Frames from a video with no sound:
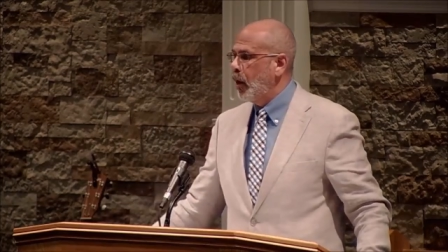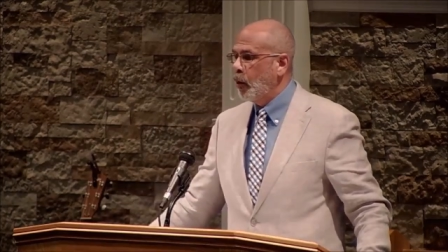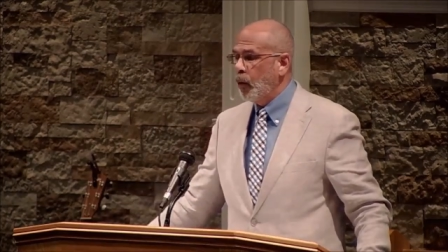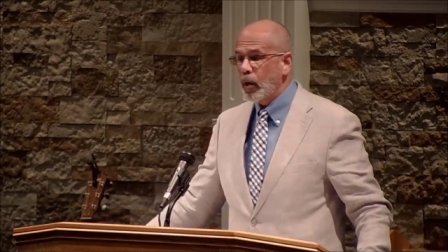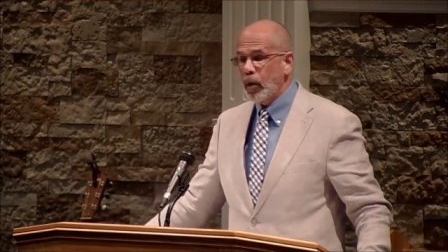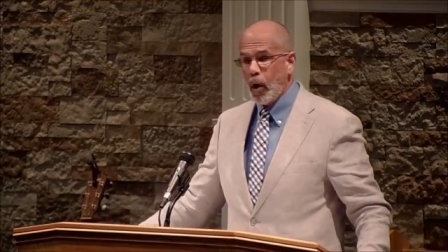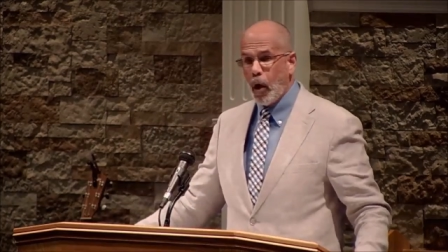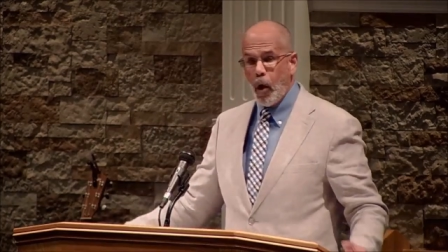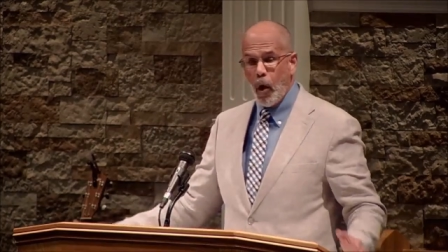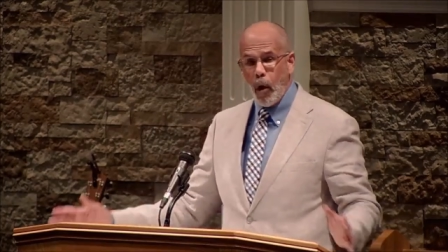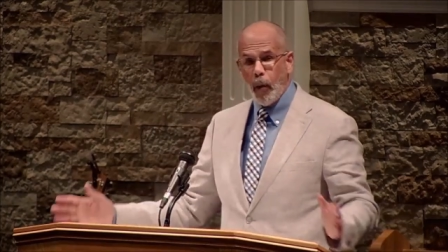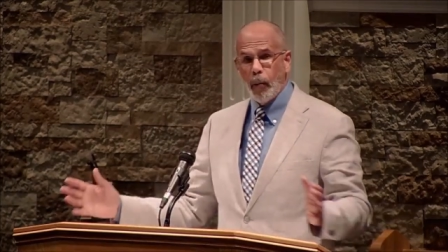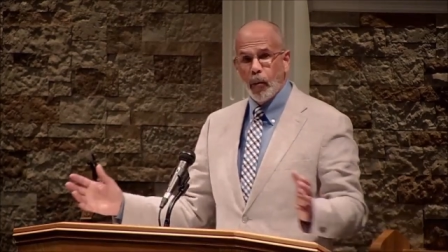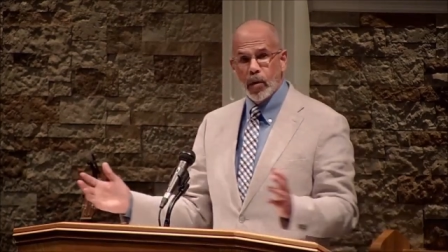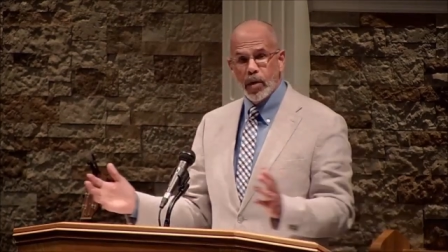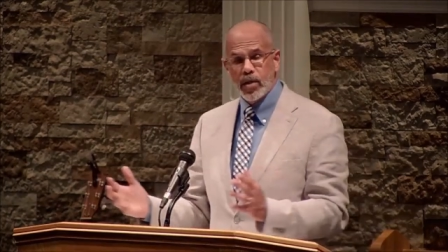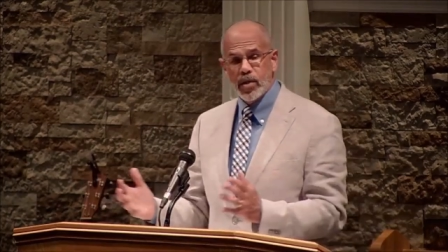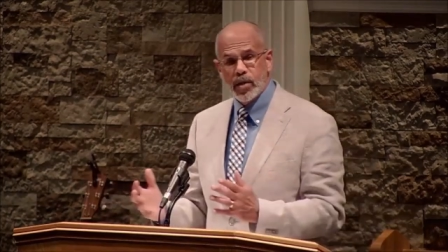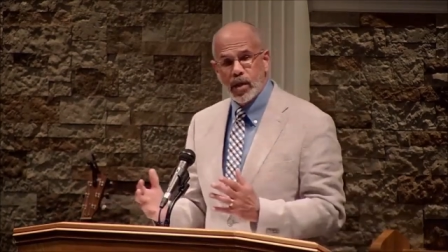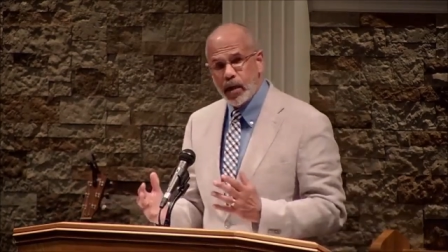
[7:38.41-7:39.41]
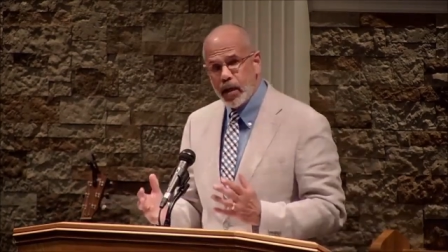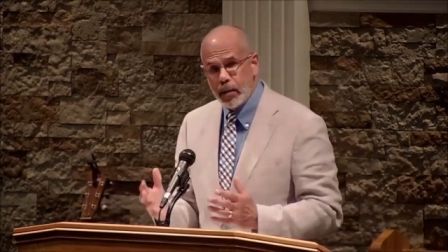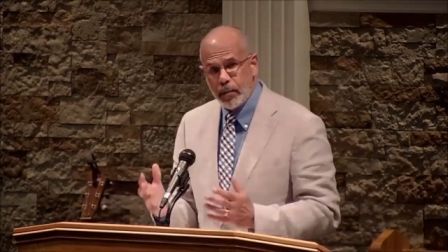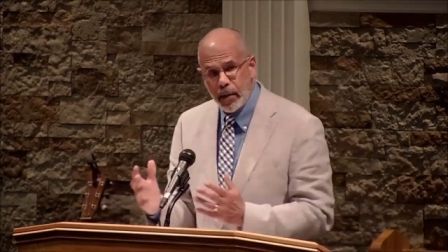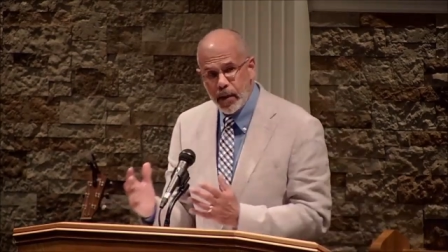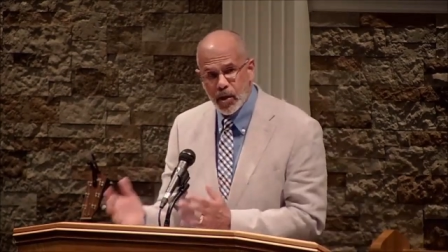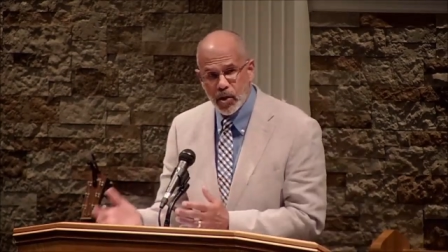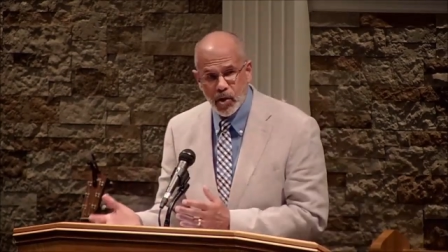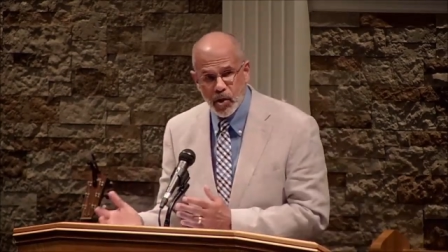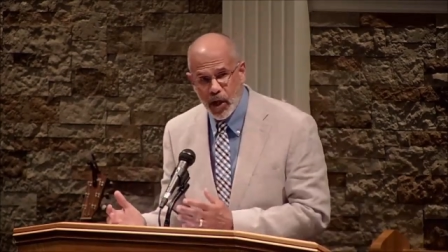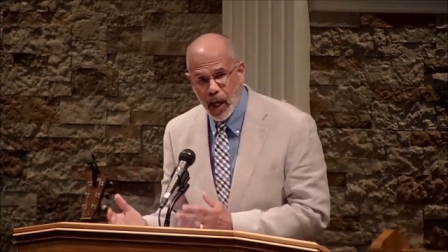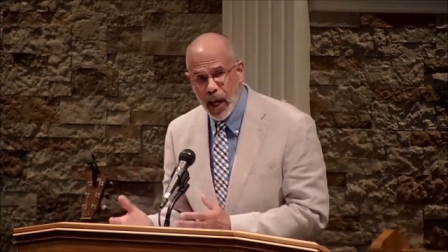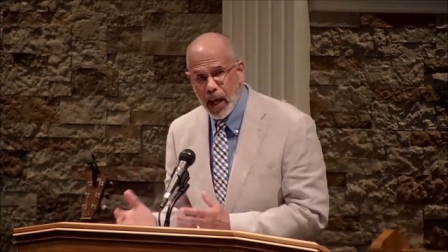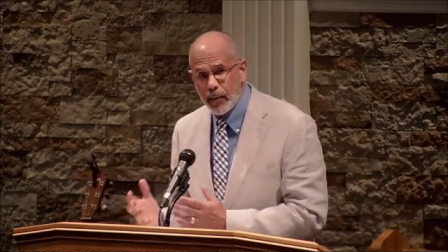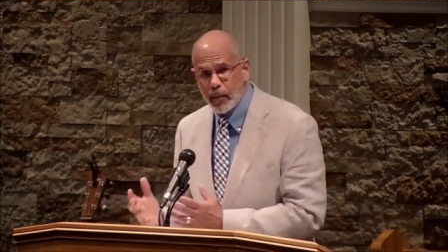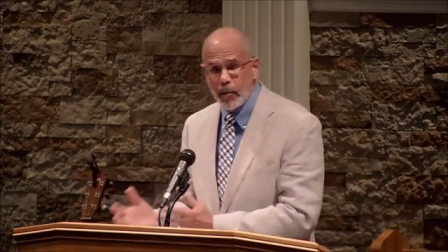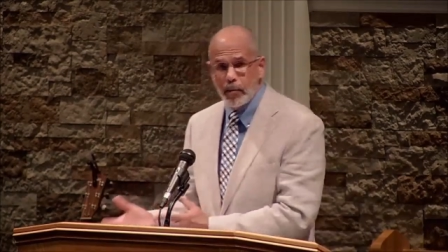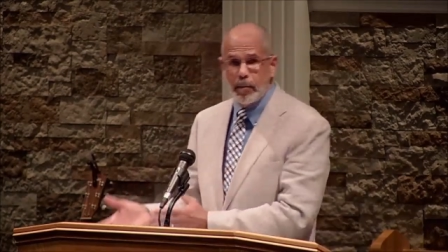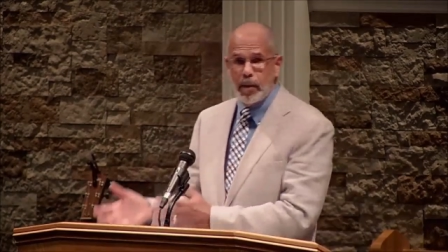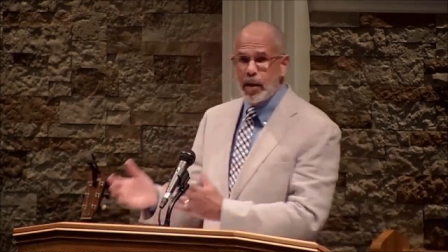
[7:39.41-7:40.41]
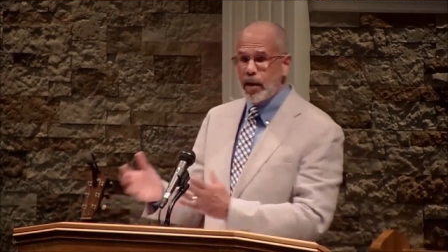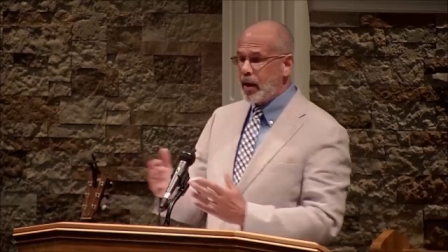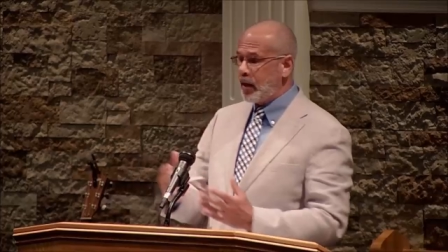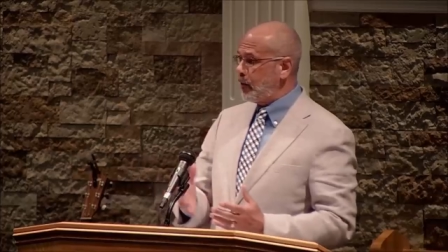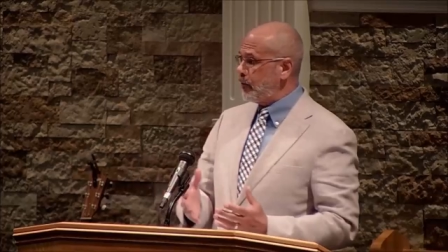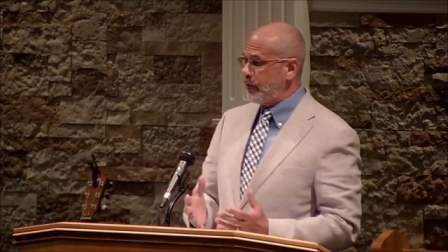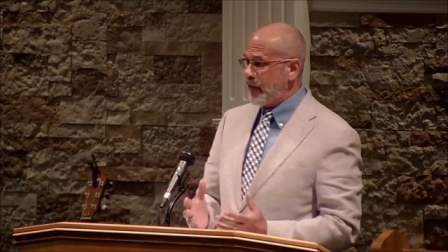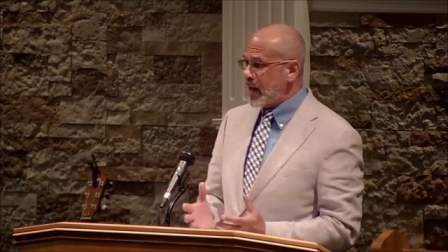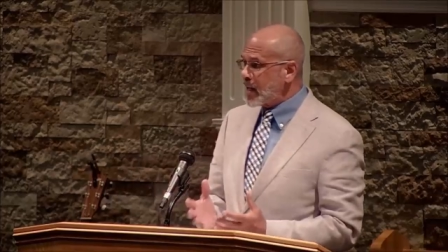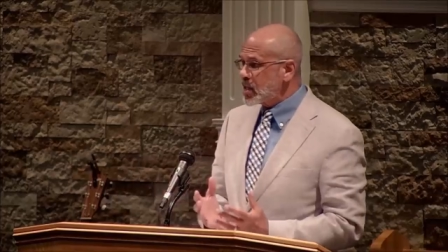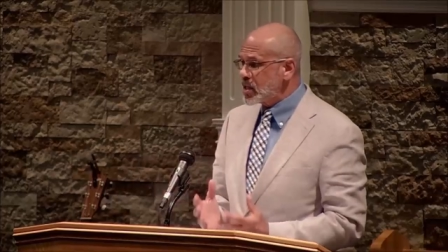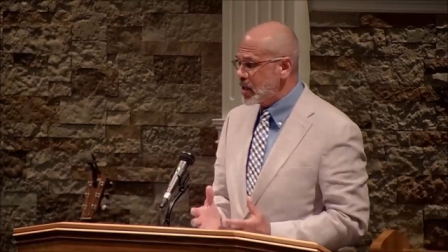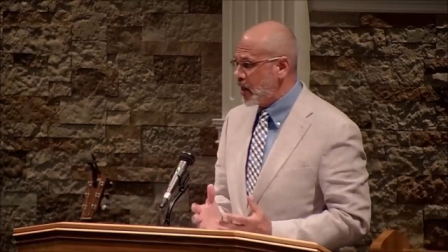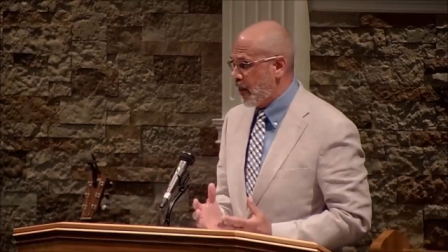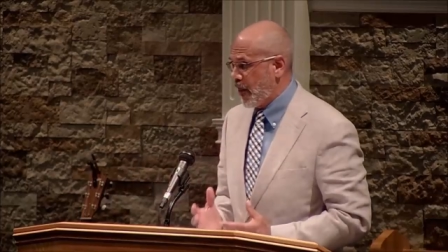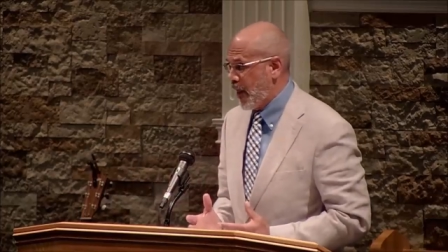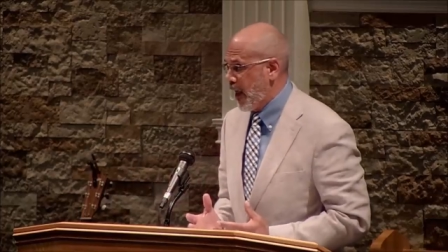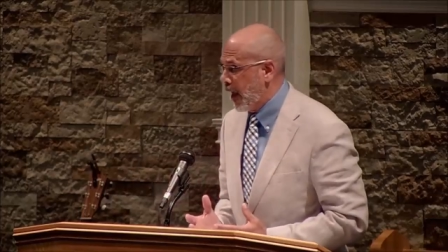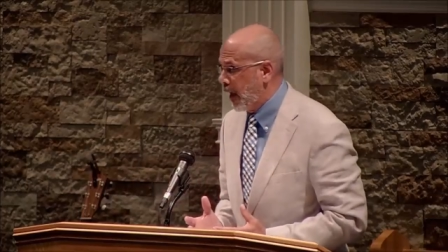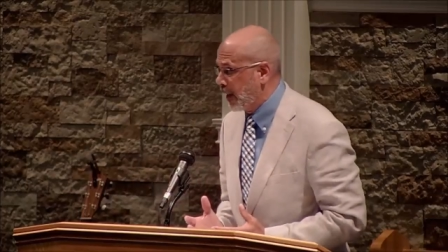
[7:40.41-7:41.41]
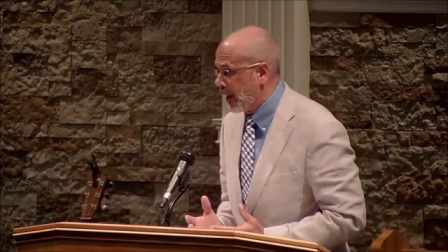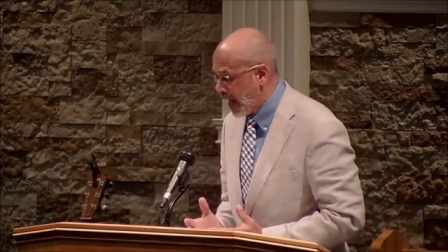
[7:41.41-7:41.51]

Well, the hope was that he'd be ashamed and, be, and fix the thing.